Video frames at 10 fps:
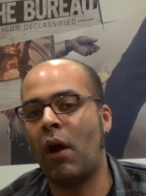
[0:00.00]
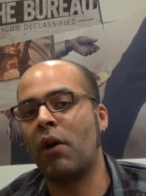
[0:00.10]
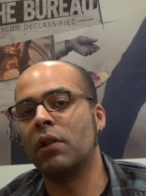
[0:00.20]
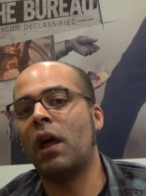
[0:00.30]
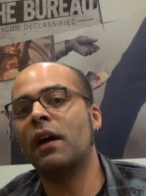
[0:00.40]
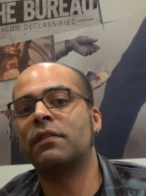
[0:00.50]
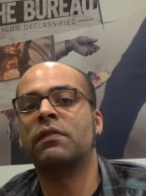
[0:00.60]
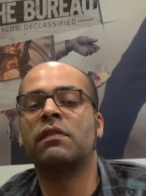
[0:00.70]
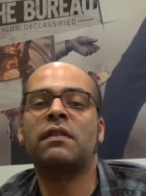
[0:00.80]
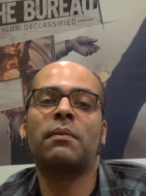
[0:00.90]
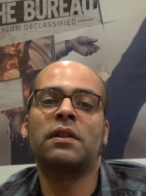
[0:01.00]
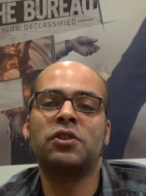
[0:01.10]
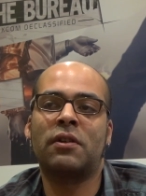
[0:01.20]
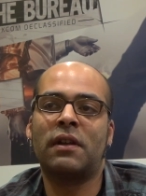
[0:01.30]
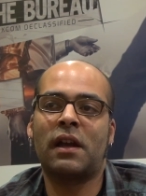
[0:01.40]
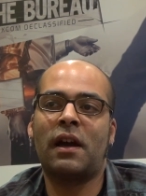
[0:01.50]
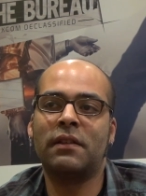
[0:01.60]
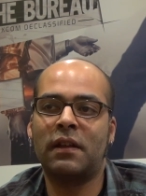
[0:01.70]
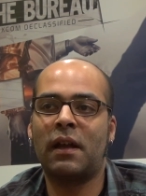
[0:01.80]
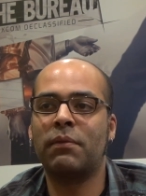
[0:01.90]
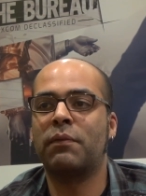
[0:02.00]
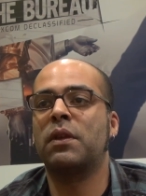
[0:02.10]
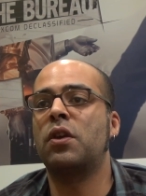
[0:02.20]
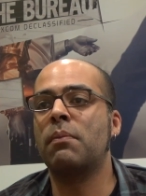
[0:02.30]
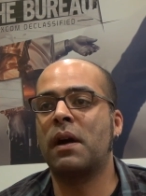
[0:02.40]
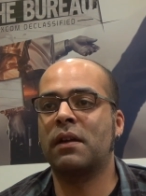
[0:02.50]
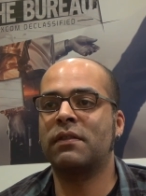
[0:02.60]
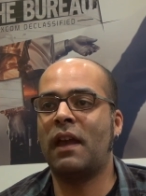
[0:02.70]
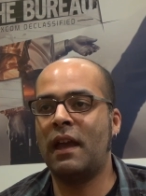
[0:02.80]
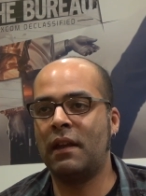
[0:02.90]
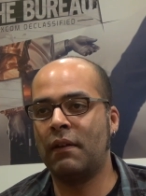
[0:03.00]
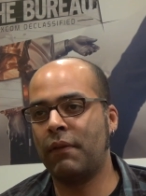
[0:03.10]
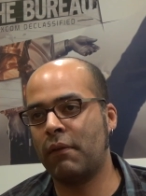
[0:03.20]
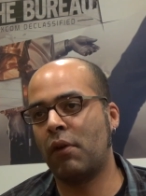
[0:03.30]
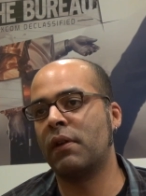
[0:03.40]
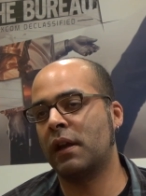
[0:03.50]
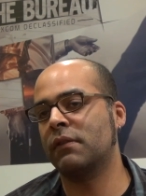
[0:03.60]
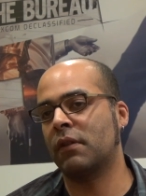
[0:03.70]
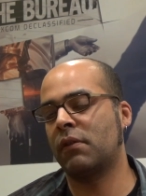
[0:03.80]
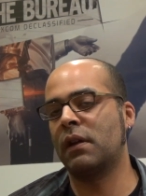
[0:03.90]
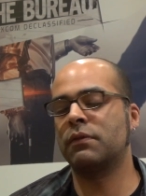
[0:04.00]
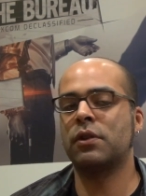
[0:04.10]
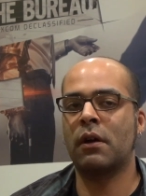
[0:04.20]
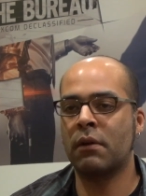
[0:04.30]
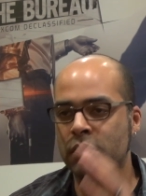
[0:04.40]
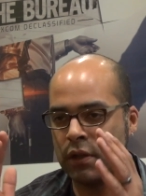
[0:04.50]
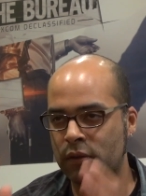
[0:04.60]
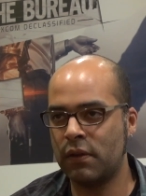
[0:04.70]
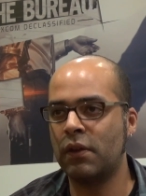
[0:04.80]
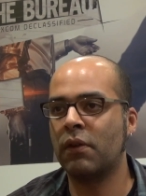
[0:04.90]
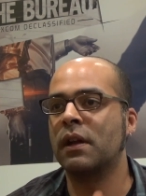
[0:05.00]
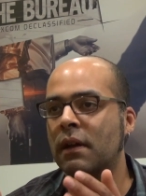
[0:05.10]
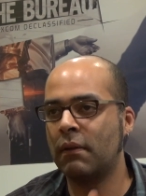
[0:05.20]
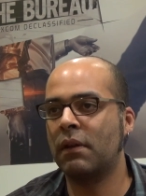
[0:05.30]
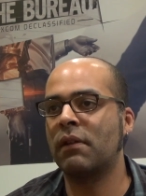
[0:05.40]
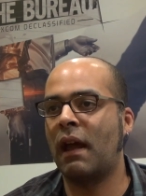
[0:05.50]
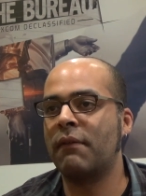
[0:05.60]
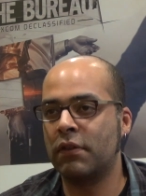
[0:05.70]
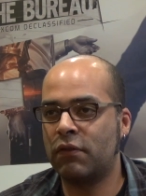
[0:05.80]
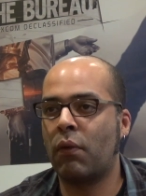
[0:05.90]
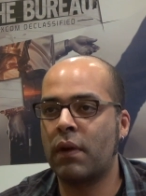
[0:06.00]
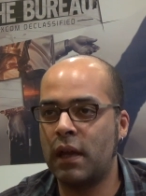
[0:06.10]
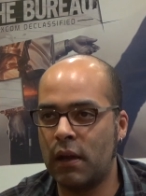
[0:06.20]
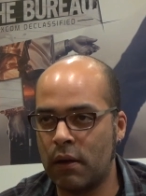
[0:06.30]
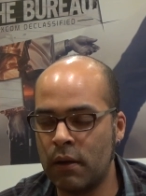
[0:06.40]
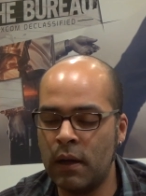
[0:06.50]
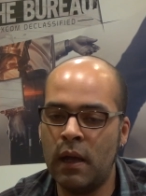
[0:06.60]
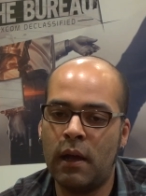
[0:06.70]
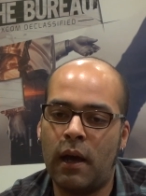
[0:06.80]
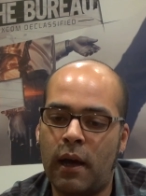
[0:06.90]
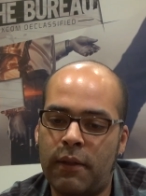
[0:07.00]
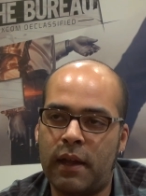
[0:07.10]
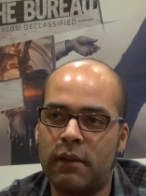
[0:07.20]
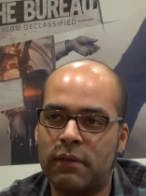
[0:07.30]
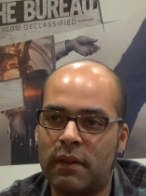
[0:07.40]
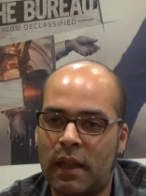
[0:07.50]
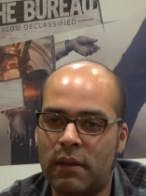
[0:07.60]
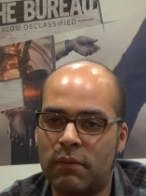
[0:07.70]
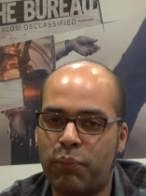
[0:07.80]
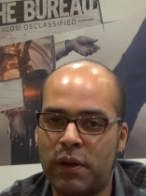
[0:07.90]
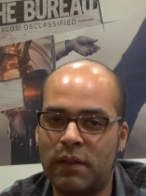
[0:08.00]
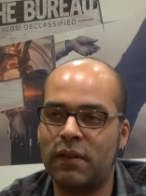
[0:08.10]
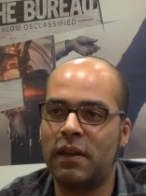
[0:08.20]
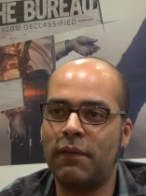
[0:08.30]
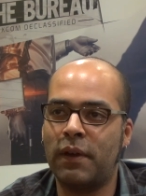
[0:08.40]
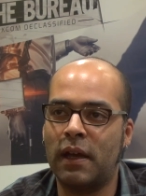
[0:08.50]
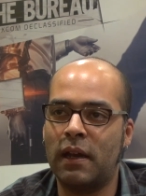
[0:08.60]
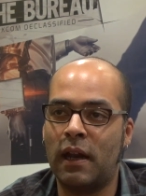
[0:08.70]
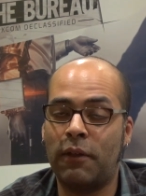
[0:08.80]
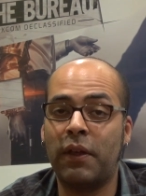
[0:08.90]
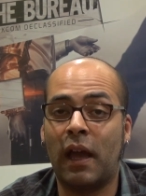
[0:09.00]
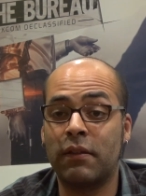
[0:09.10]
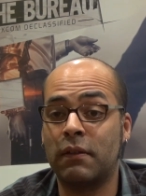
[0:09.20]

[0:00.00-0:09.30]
our loss of systemically generated content comes from the humongous gain of going against our creative charter, which is you're gonna have a story here that is pretty significant, and I think